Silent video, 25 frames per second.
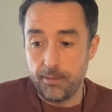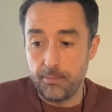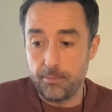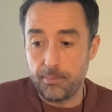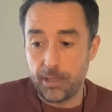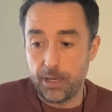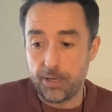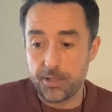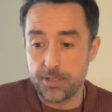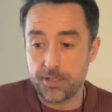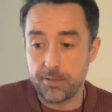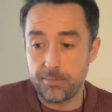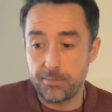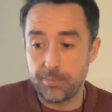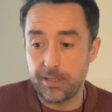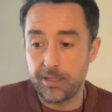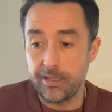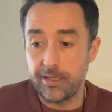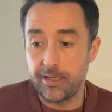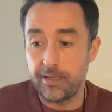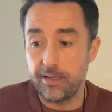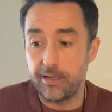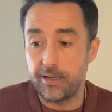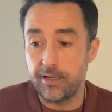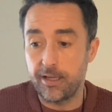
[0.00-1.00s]

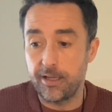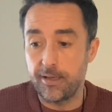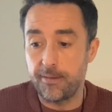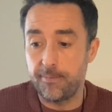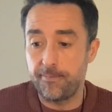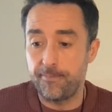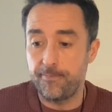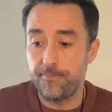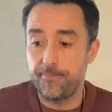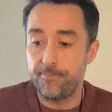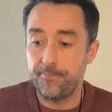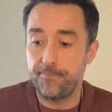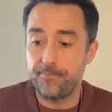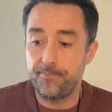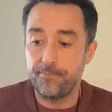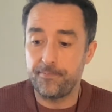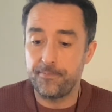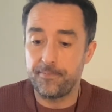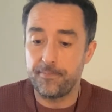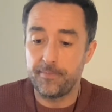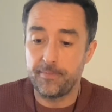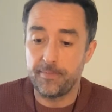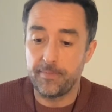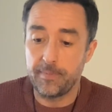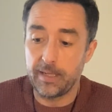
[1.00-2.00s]
Possibly, I
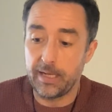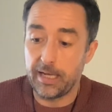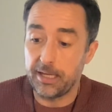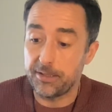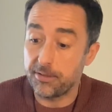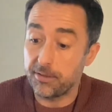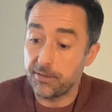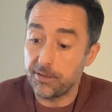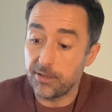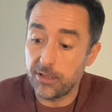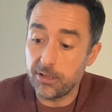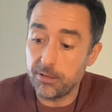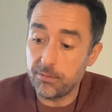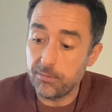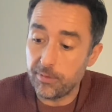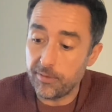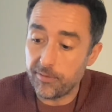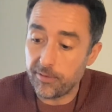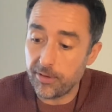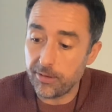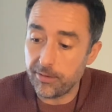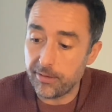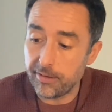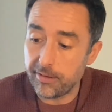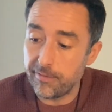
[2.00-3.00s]
don't know, we've
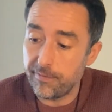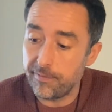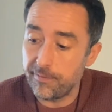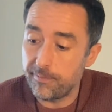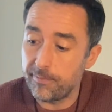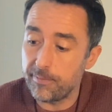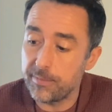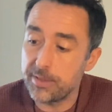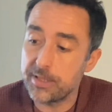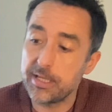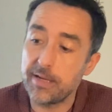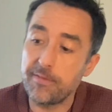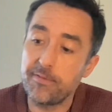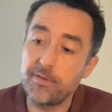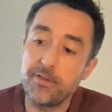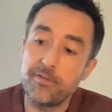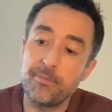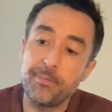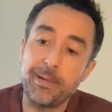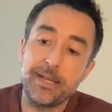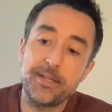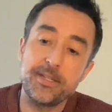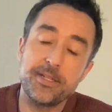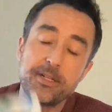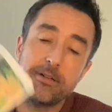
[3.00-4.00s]
got the Seven of
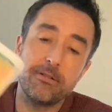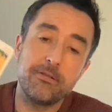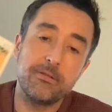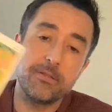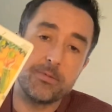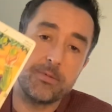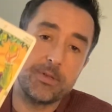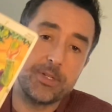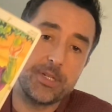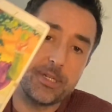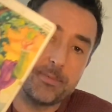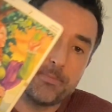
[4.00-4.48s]
Pentacles, which